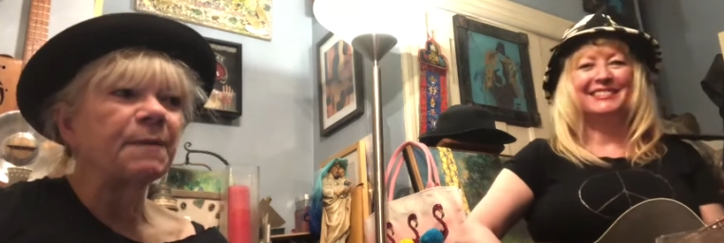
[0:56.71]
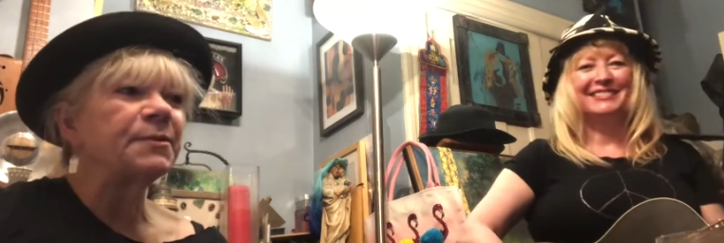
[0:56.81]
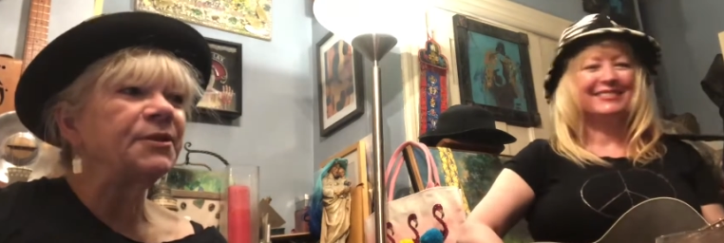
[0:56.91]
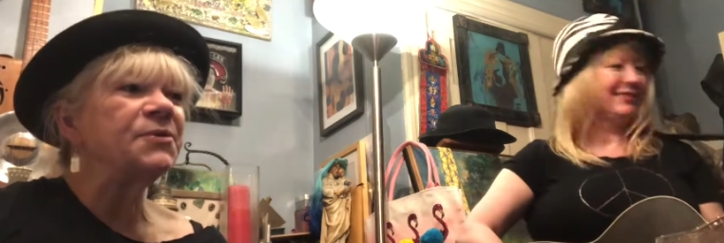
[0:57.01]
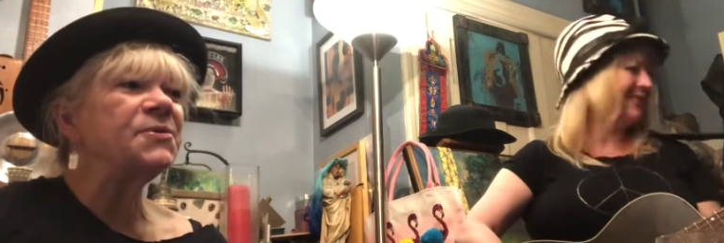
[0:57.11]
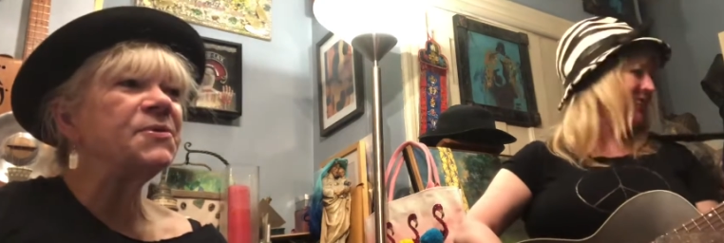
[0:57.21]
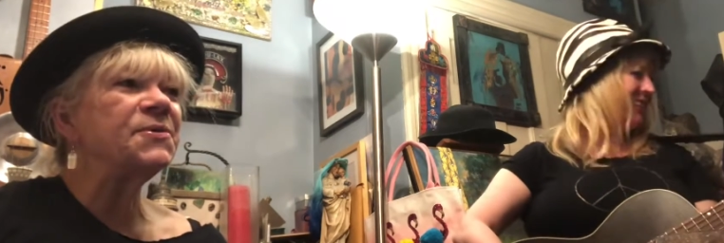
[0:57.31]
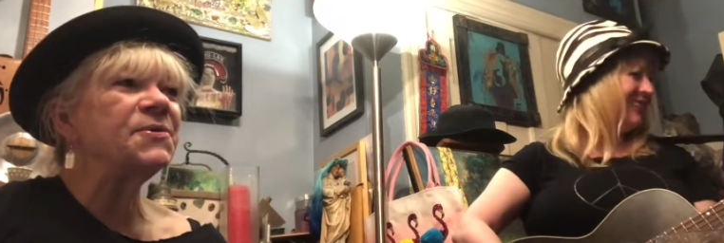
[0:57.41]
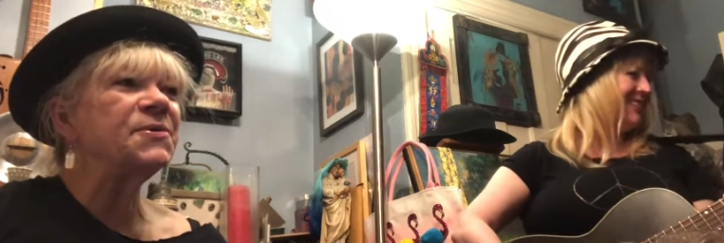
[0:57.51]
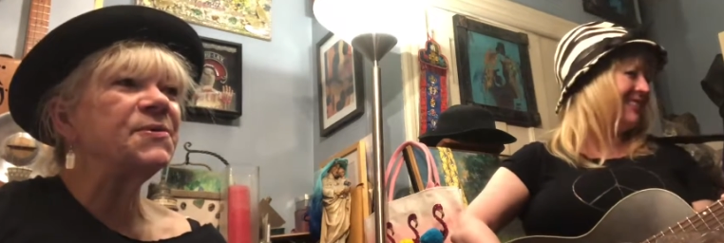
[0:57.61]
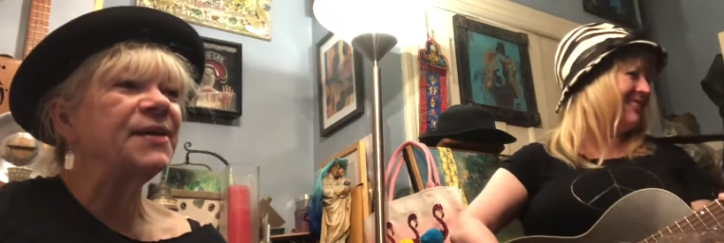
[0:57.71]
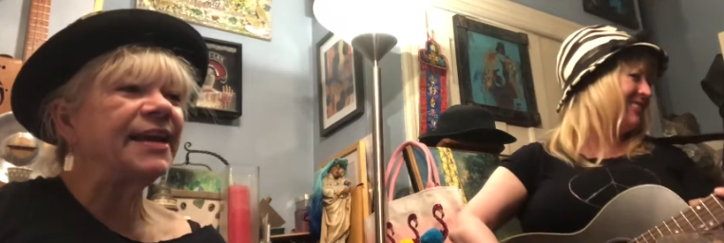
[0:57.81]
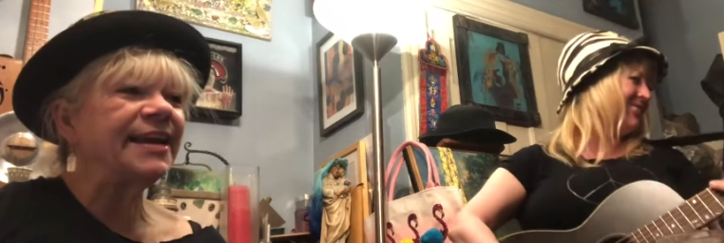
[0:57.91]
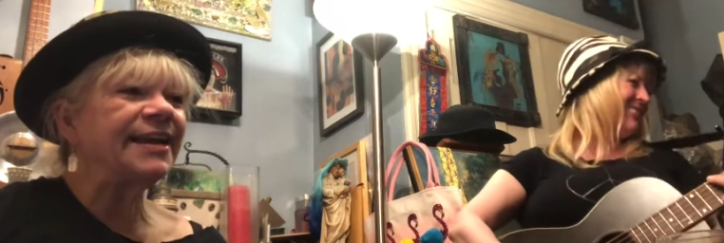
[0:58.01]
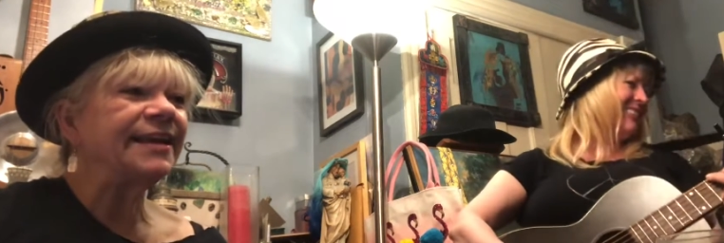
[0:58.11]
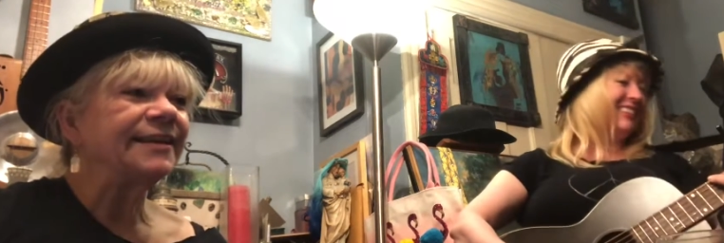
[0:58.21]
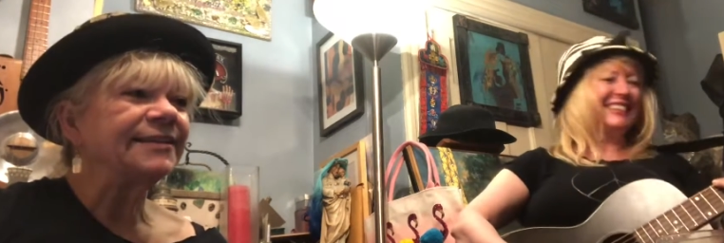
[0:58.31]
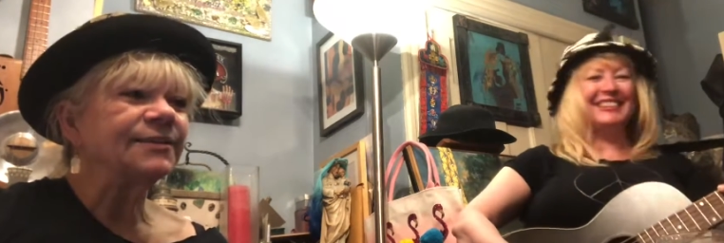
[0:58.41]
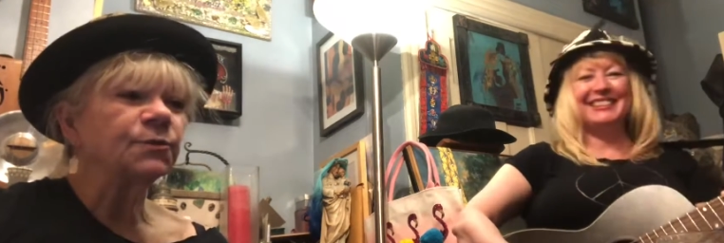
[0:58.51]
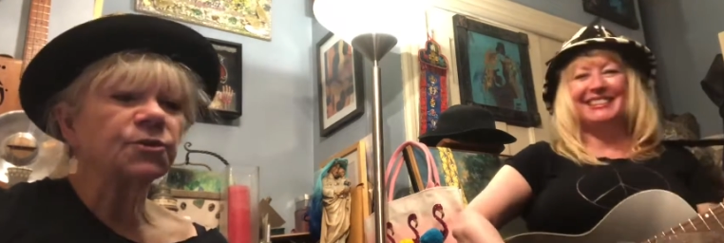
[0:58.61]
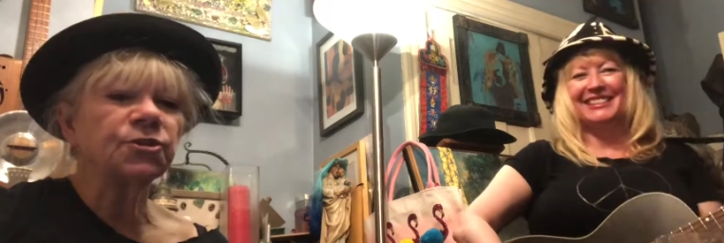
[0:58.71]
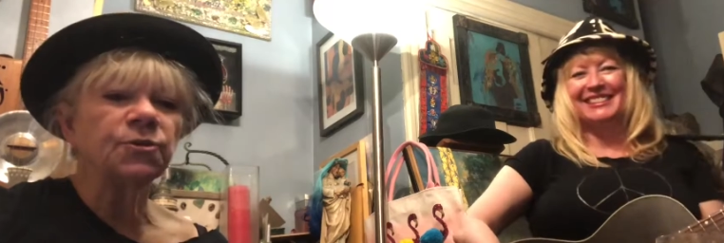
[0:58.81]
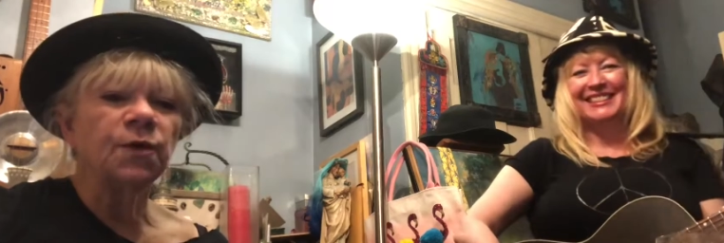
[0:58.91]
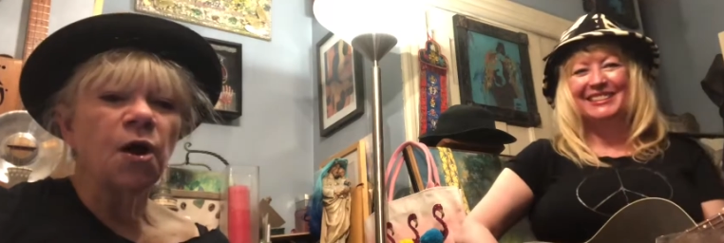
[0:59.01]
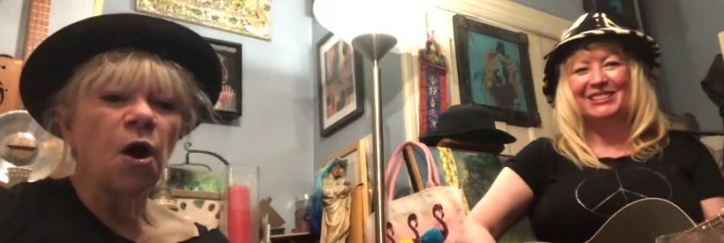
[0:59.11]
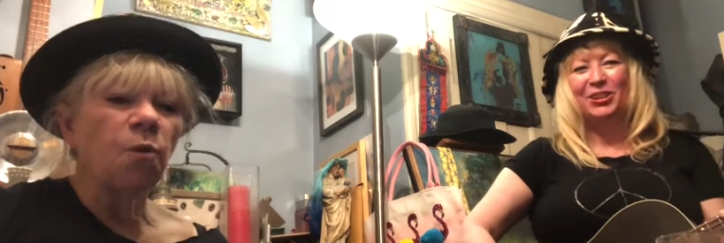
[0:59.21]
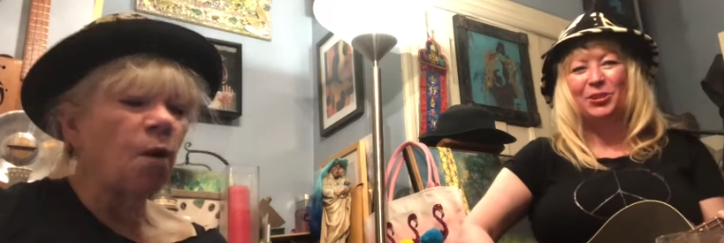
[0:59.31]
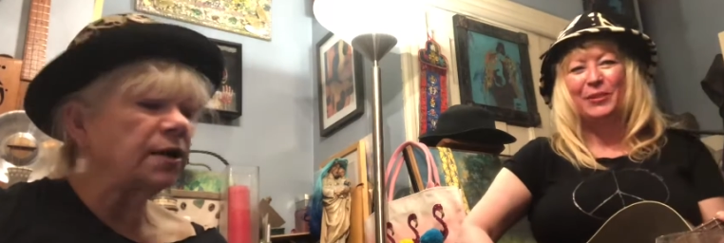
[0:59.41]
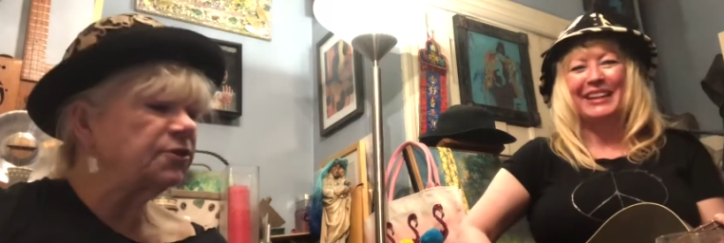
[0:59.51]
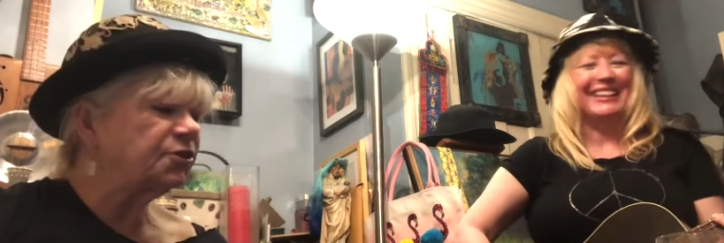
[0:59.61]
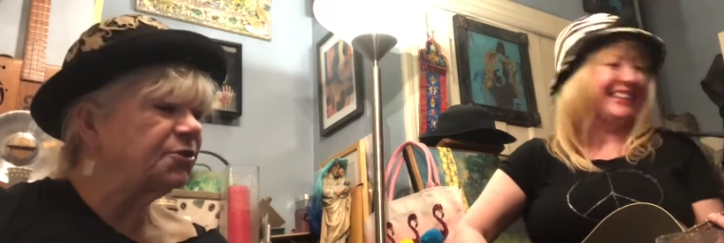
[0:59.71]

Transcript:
Speaker 1: Babalooey. Two. A one,